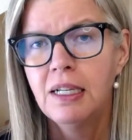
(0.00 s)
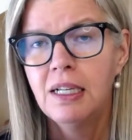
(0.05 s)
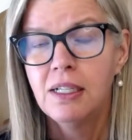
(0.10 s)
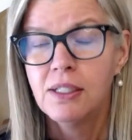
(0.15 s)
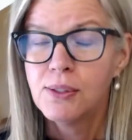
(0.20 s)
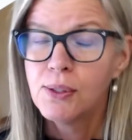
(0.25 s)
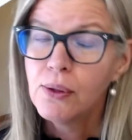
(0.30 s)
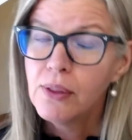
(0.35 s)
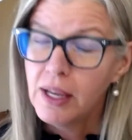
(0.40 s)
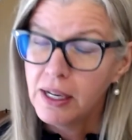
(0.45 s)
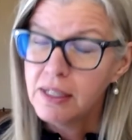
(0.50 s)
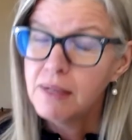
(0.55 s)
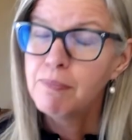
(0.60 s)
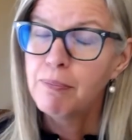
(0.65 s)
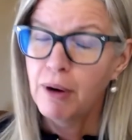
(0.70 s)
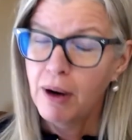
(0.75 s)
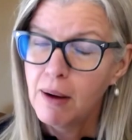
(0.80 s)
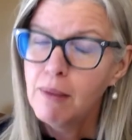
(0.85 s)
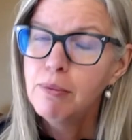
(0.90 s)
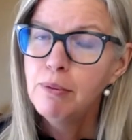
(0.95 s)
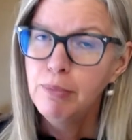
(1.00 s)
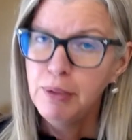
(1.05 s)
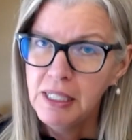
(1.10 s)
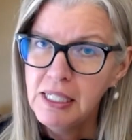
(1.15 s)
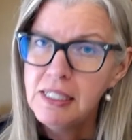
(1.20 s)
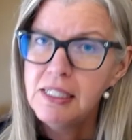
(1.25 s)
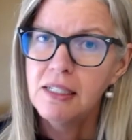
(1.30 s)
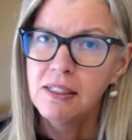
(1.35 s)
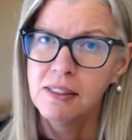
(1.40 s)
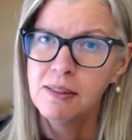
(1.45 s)
So that probably
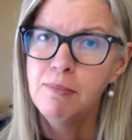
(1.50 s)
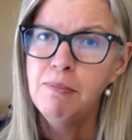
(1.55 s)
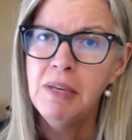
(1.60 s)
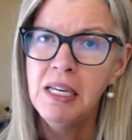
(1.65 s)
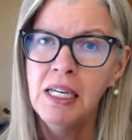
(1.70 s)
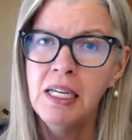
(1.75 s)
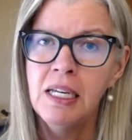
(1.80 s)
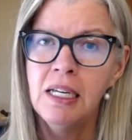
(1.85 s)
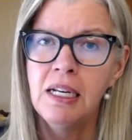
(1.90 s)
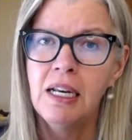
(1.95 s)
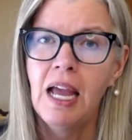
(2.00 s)
does mean